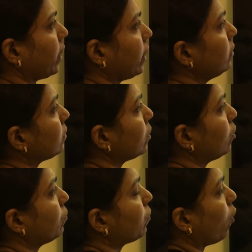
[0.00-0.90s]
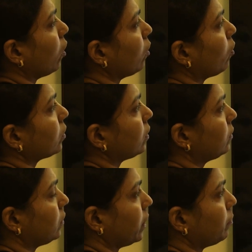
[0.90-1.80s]
grains fall on the
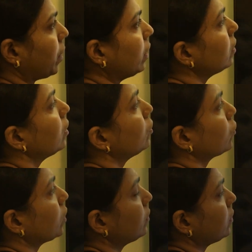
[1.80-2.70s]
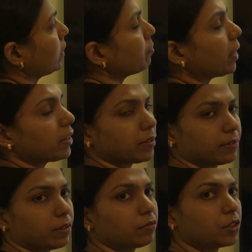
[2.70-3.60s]
stigma. So the stigma
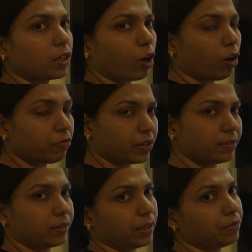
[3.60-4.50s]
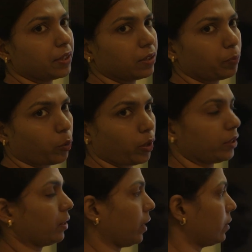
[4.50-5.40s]
does the work of receiving the
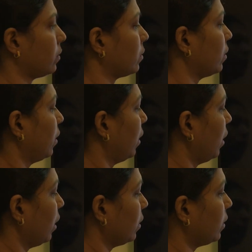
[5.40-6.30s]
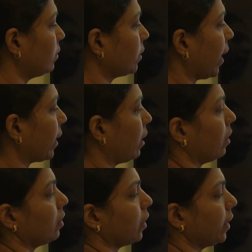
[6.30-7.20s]
pollen grains. The style,
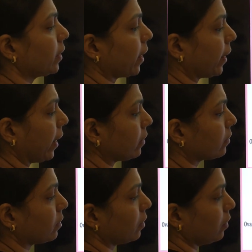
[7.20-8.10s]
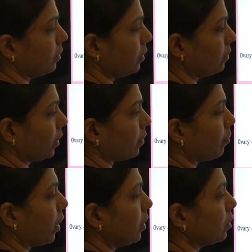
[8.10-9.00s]
it connects the
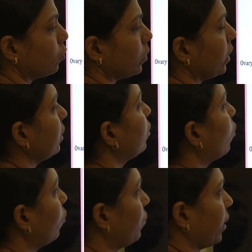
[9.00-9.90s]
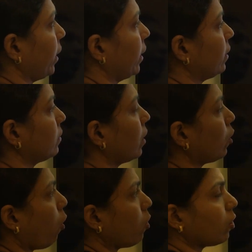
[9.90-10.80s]
stigma to the ovary. It is a
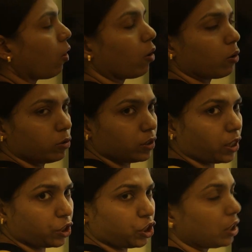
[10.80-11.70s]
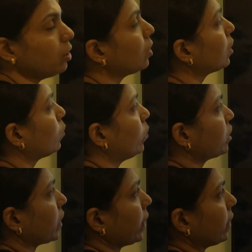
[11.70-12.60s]
long hollow structure
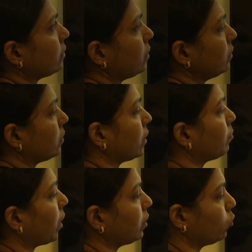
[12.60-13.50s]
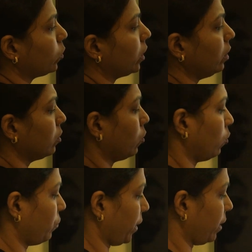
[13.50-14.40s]
which connects the stigma to the
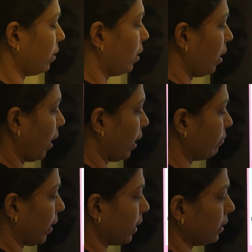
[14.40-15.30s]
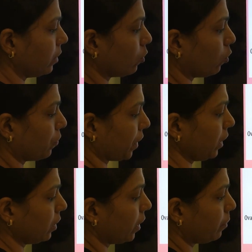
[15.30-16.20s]
ovary. And finally the
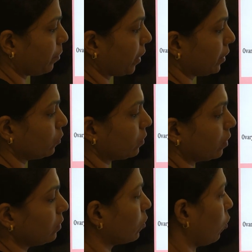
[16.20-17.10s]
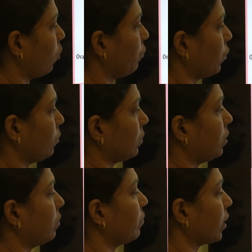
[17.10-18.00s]
ovary, it produces ovules.
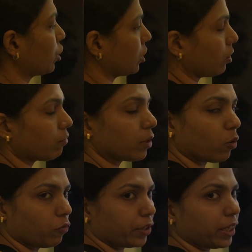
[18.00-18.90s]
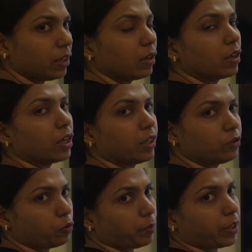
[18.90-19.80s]
The function of the ovary
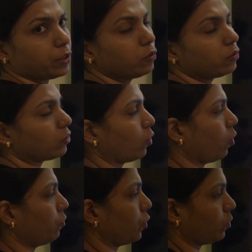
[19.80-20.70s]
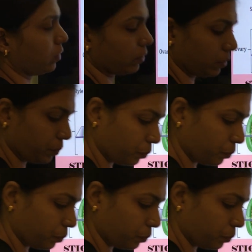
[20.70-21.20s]
is to produce ovules.